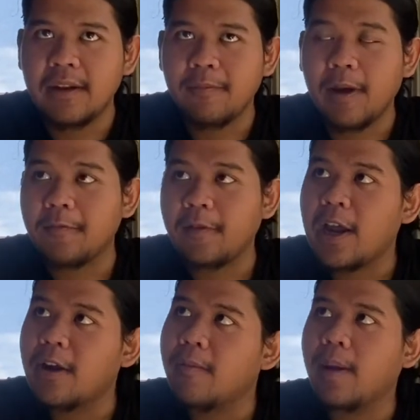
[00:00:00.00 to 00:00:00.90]
my
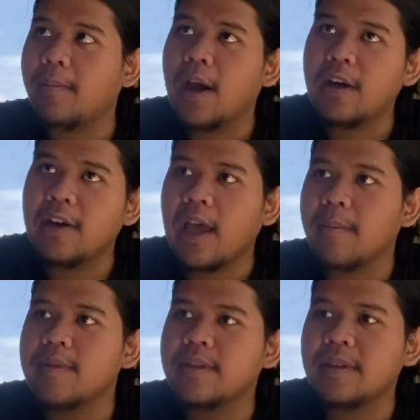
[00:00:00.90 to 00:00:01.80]
father, my mother,
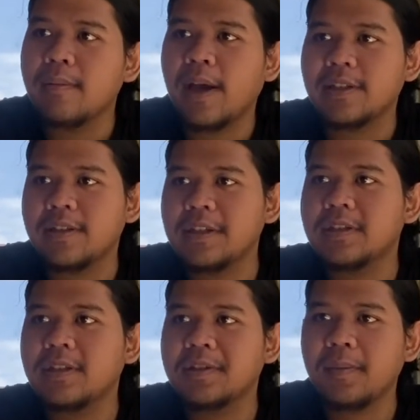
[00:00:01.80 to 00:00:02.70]
embassy, my
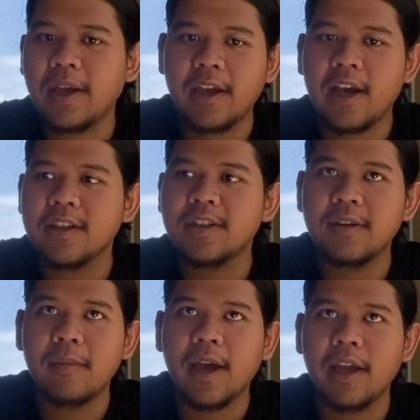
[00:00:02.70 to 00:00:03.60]
sister, my
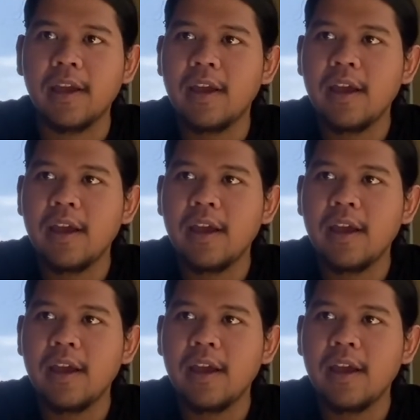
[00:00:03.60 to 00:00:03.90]
cousin, my